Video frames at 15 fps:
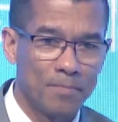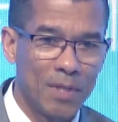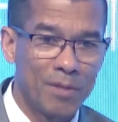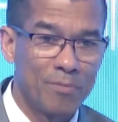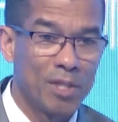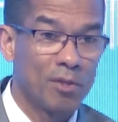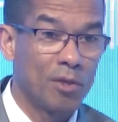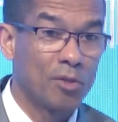
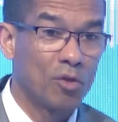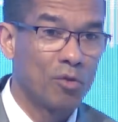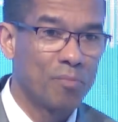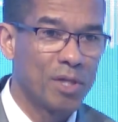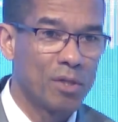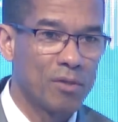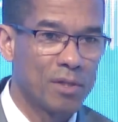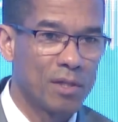Administrator
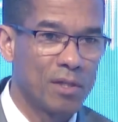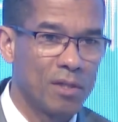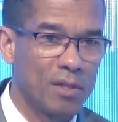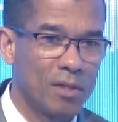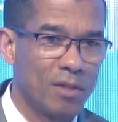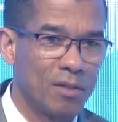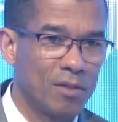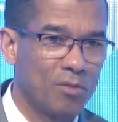
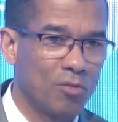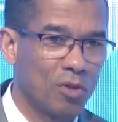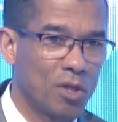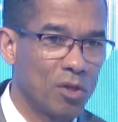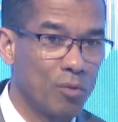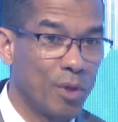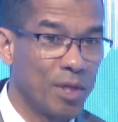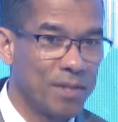Pikowski
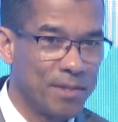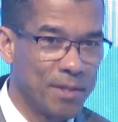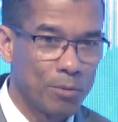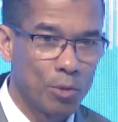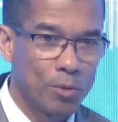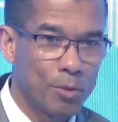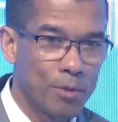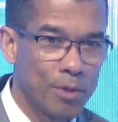talking about
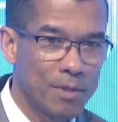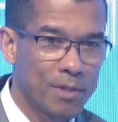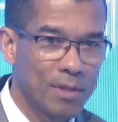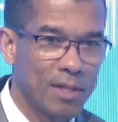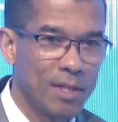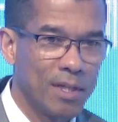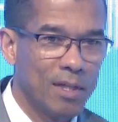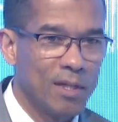zero trust,
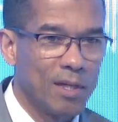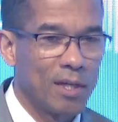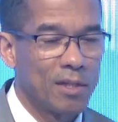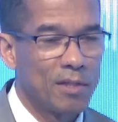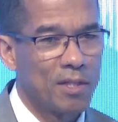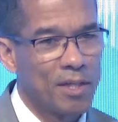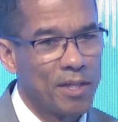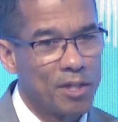
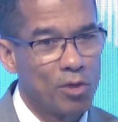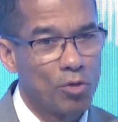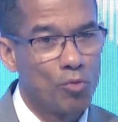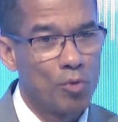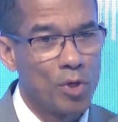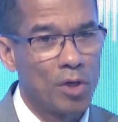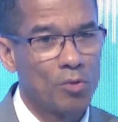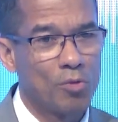and in ICAO
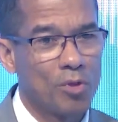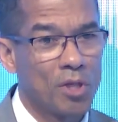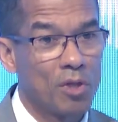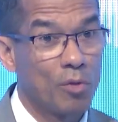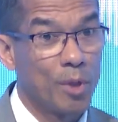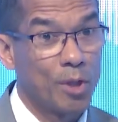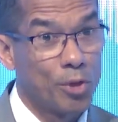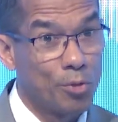we are
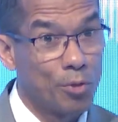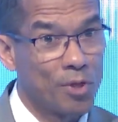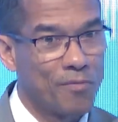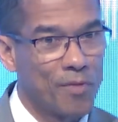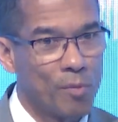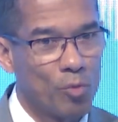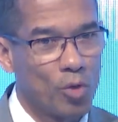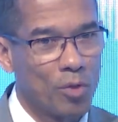talking about trust
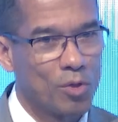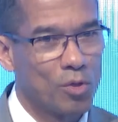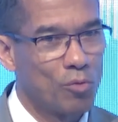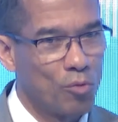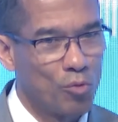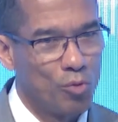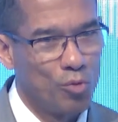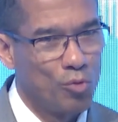framework.
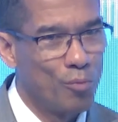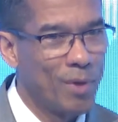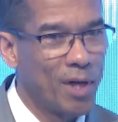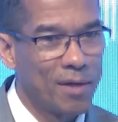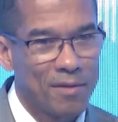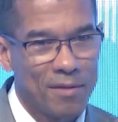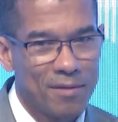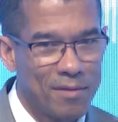So you
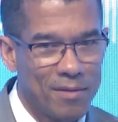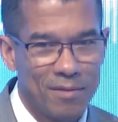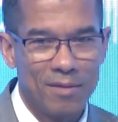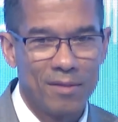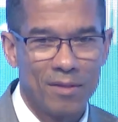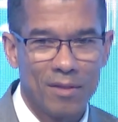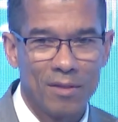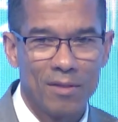might
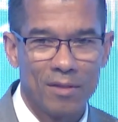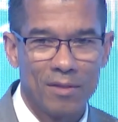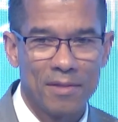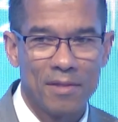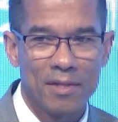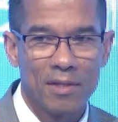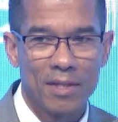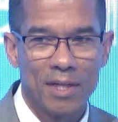
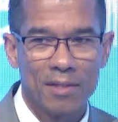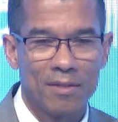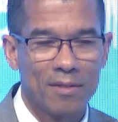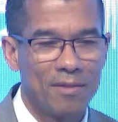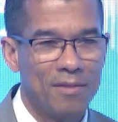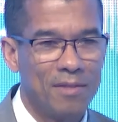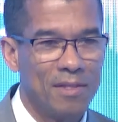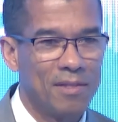think that
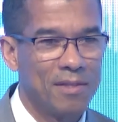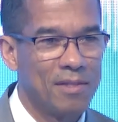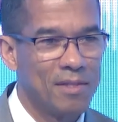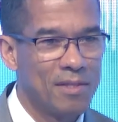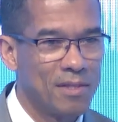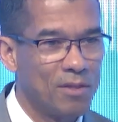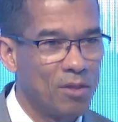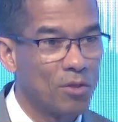this
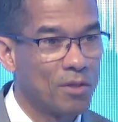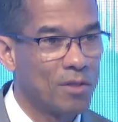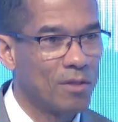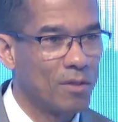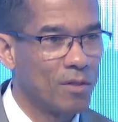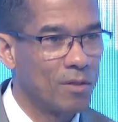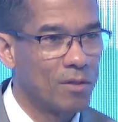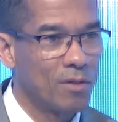is
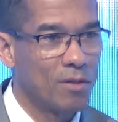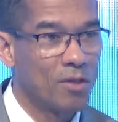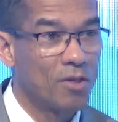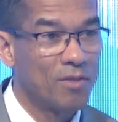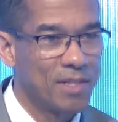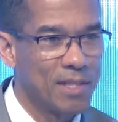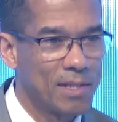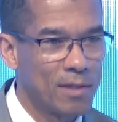not
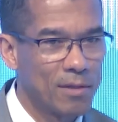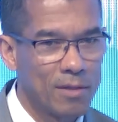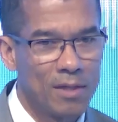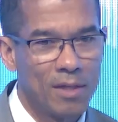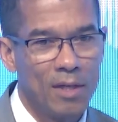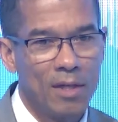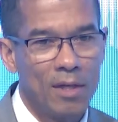consistent.